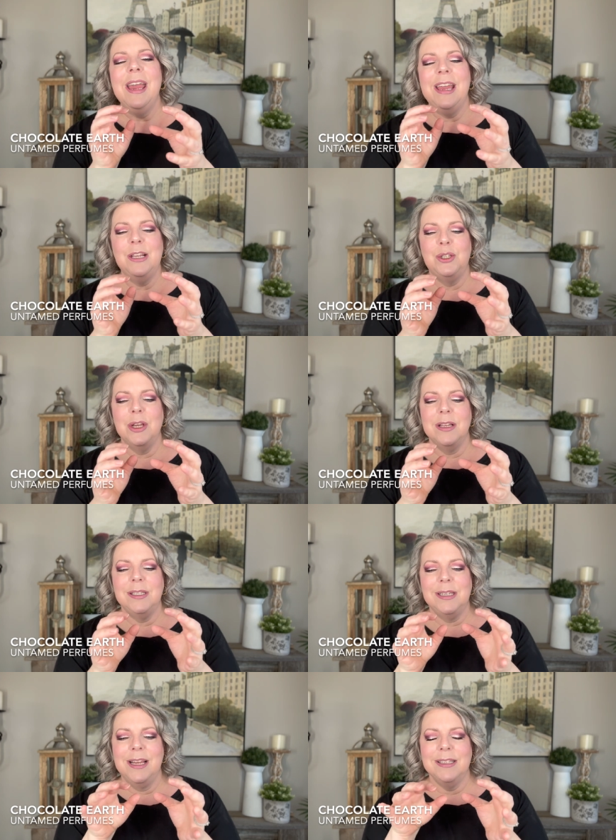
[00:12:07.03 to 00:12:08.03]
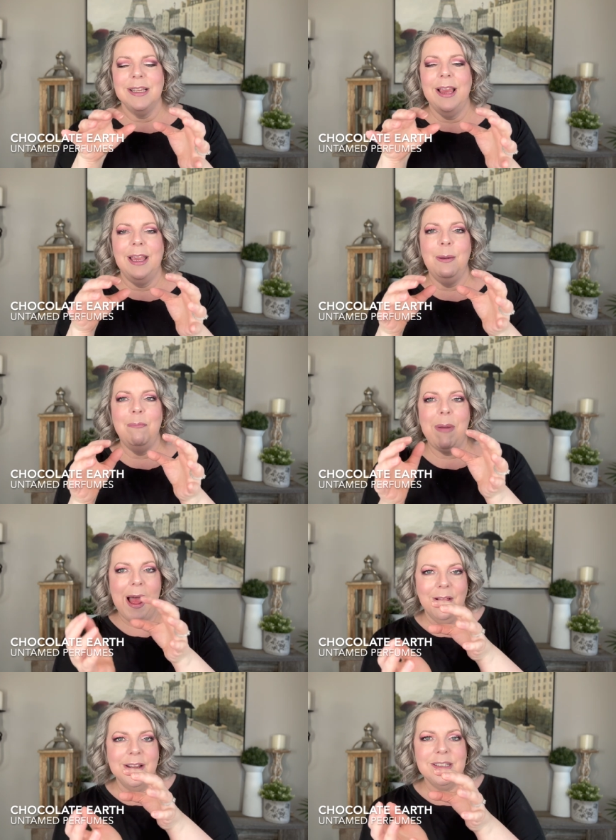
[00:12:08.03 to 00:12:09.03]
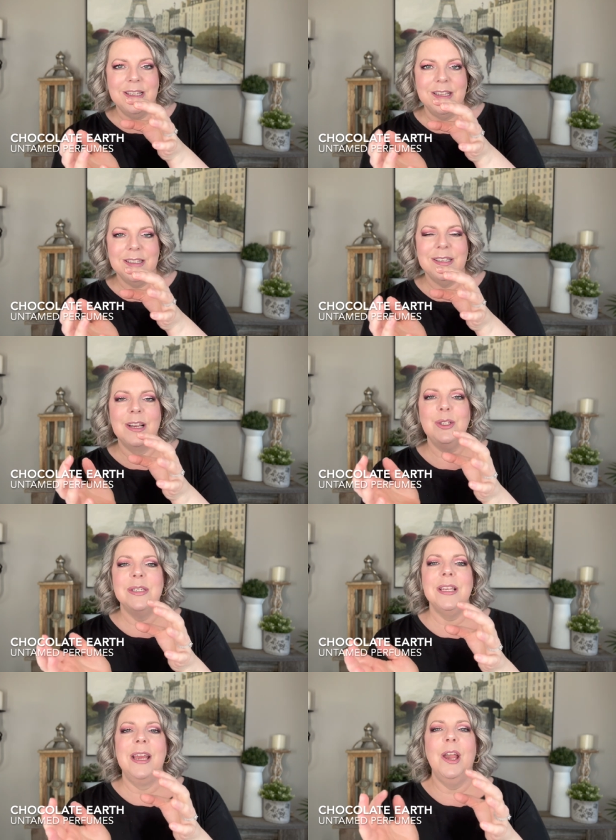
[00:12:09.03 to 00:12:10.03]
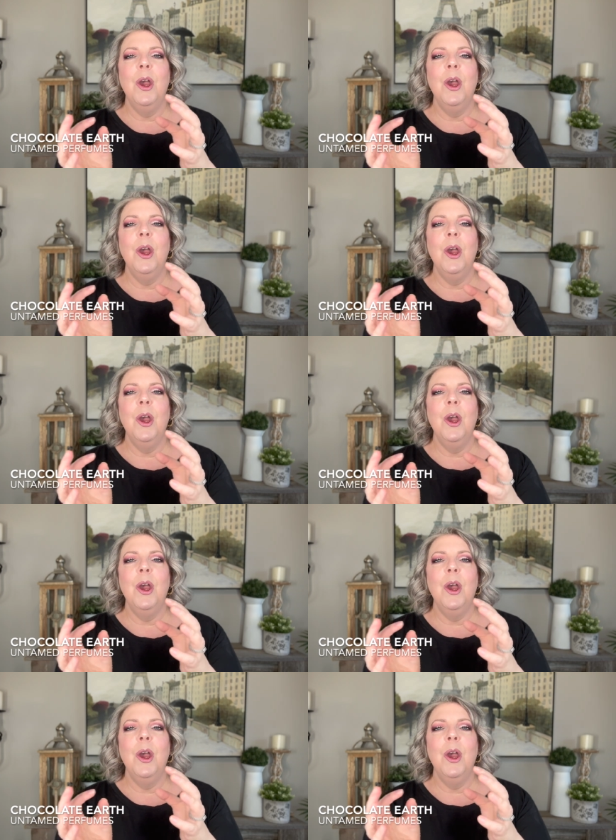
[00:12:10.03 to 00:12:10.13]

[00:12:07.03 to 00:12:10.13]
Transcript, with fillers: It just, it's like it balances. Just like